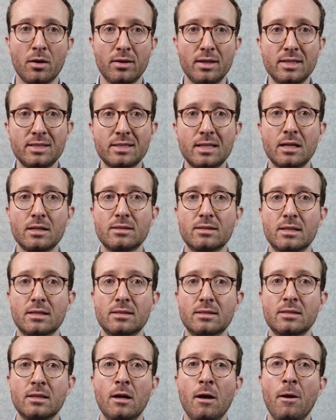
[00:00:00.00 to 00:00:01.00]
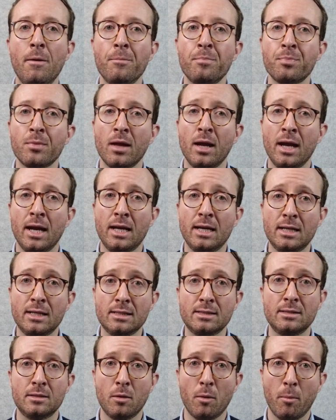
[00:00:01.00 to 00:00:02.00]
This tells us it
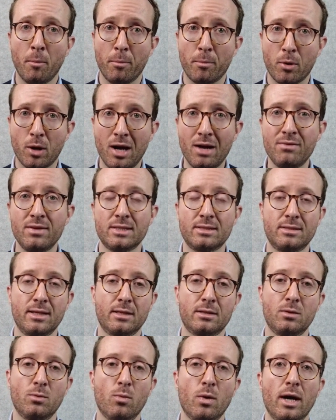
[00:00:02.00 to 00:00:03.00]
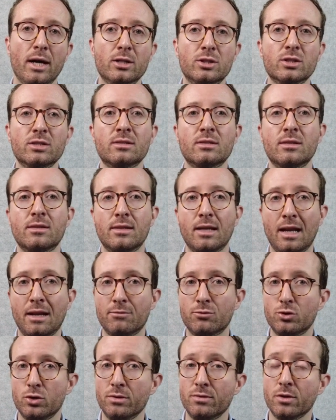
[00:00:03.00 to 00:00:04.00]
is private sector wages that
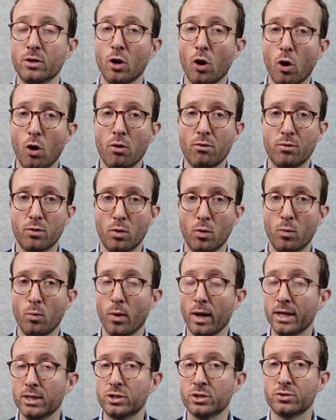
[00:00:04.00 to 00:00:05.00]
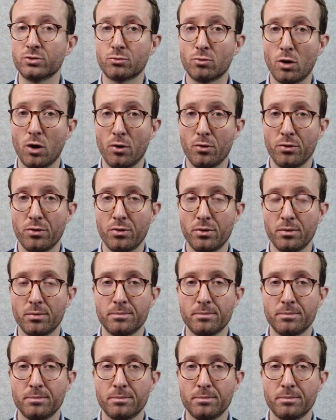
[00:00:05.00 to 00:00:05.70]
have driven overall wages growth.